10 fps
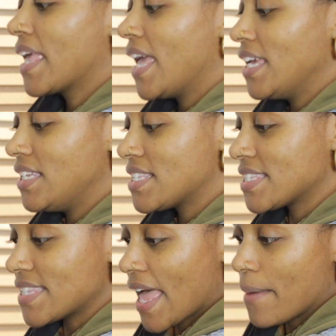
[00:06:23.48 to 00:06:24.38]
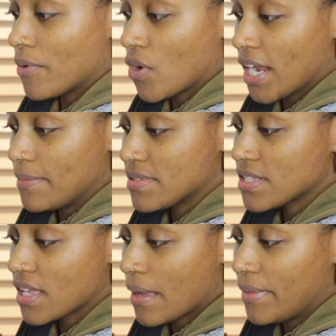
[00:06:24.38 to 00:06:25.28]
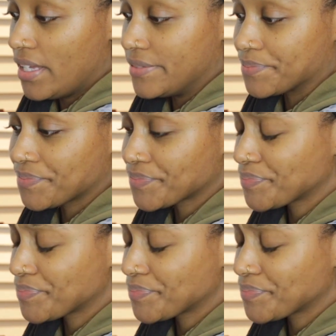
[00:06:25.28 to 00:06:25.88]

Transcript: candy snap grapes. I mean,